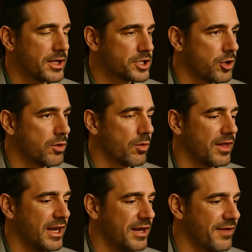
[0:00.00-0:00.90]
they show you where
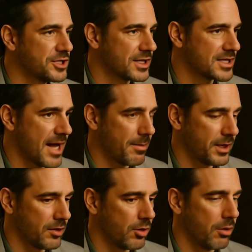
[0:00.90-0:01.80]
the innovation is
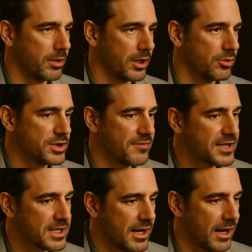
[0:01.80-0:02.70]
happening globally, who's
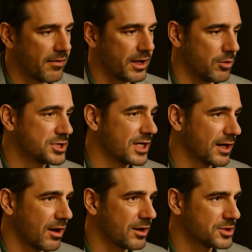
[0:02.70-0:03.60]
investing heavily, which
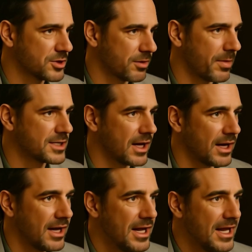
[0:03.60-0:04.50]
technologies are
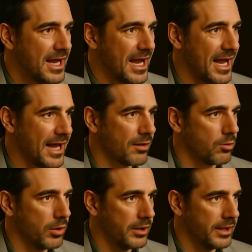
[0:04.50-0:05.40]
buzzing,
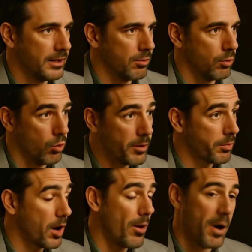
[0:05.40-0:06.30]
and really
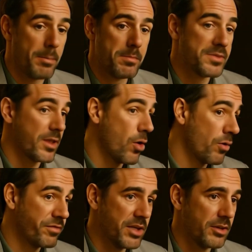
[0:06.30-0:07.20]
what problems the whole
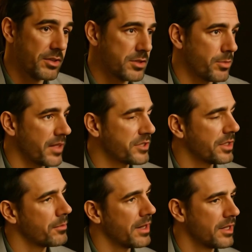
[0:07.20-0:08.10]
field is wrestling
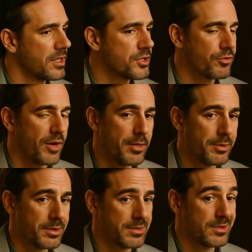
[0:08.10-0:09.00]
with. So for
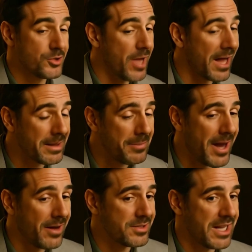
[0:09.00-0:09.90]
anyone tracking
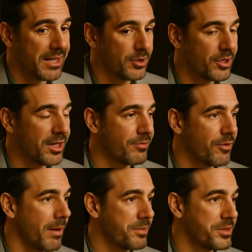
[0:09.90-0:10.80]
biotech, looking for
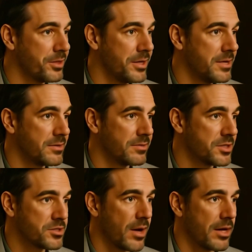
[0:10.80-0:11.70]
opportunities, or
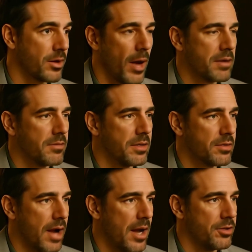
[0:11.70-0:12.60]
just trying to grasp the
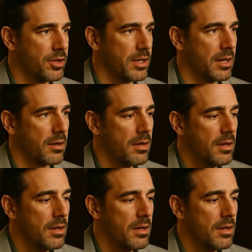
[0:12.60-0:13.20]
strategy here,